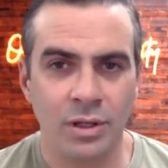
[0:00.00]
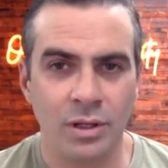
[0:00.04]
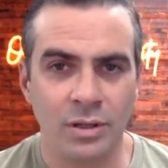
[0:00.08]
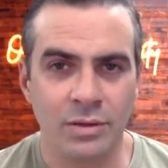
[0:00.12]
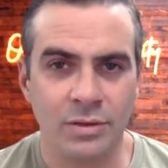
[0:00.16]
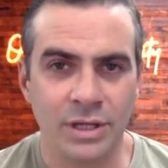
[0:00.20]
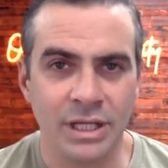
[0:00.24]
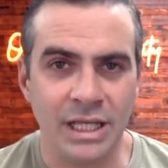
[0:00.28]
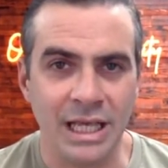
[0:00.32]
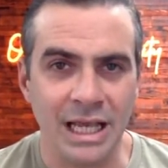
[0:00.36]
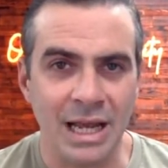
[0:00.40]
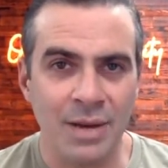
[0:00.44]

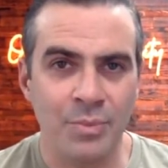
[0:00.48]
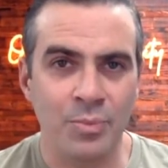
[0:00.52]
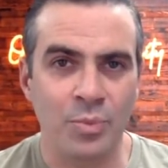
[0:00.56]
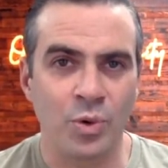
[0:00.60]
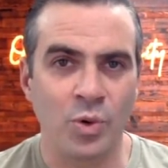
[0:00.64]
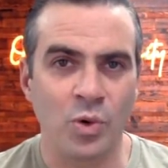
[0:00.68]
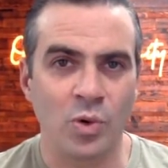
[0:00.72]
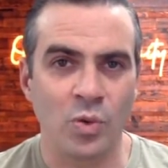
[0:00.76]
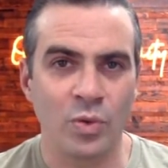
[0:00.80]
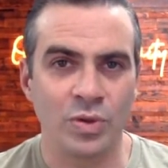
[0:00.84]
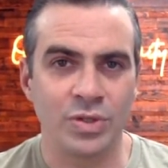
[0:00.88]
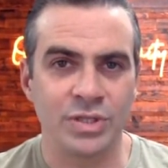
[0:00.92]
The
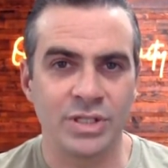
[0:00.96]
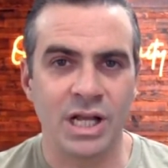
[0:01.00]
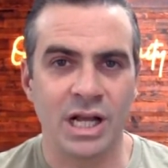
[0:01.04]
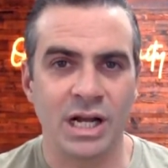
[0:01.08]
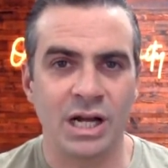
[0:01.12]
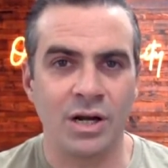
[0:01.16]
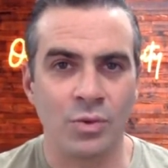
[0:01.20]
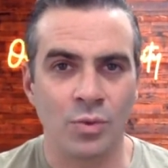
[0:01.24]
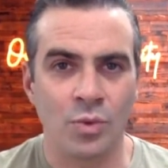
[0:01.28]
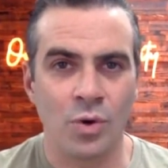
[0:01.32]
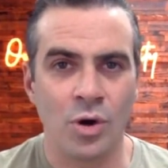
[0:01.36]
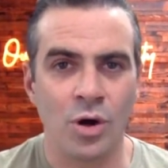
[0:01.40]
emperor was not
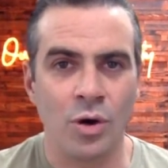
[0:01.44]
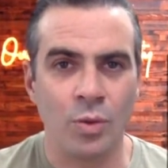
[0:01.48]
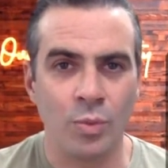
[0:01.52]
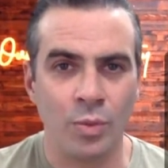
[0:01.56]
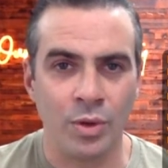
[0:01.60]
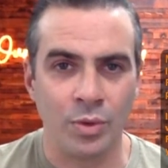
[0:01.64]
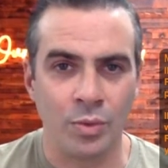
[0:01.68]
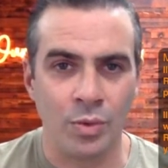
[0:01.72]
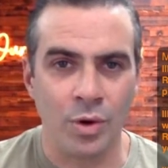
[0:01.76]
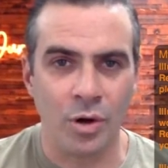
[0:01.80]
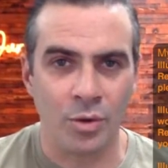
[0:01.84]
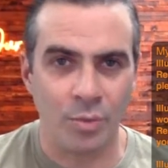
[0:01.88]
in Rome
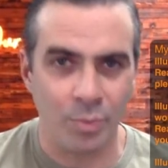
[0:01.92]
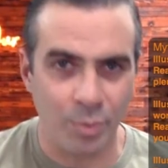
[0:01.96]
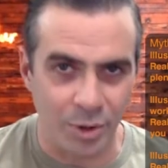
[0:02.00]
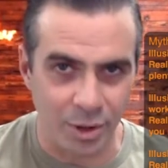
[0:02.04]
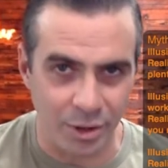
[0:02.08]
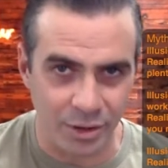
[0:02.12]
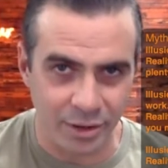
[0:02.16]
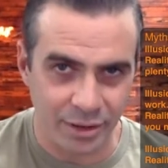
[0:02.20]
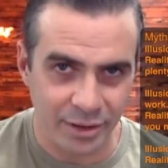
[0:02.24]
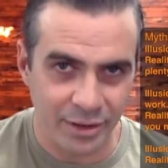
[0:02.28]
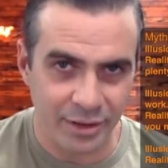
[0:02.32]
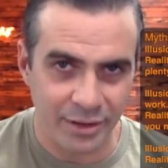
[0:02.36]
when Rome
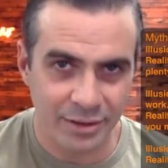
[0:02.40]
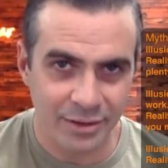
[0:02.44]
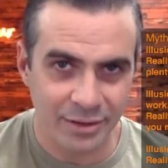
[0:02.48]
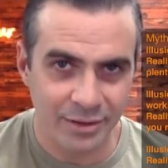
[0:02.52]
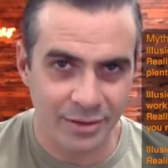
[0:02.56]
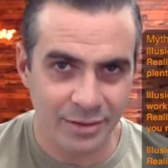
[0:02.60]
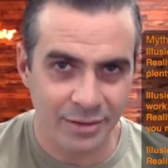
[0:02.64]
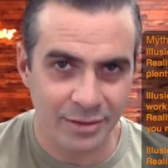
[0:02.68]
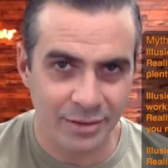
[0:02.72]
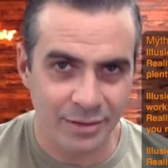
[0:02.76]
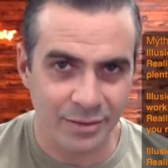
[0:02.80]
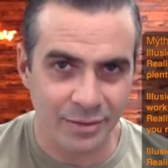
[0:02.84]
burned,
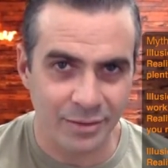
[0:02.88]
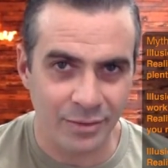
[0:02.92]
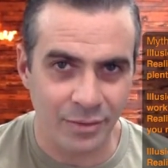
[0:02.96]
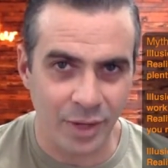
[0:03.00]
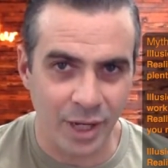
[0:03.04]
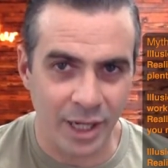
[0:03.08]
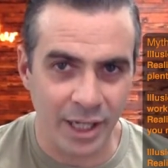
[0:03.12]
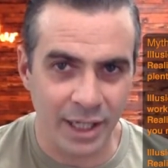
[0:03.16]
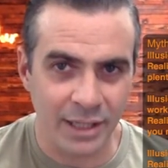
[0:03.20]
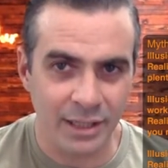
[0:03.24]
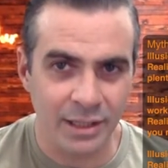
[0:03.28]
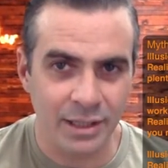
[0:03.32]

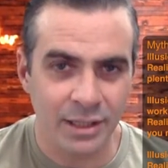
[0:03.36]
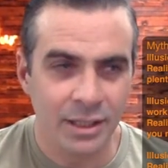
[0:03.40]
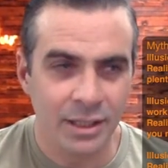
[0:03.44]
right?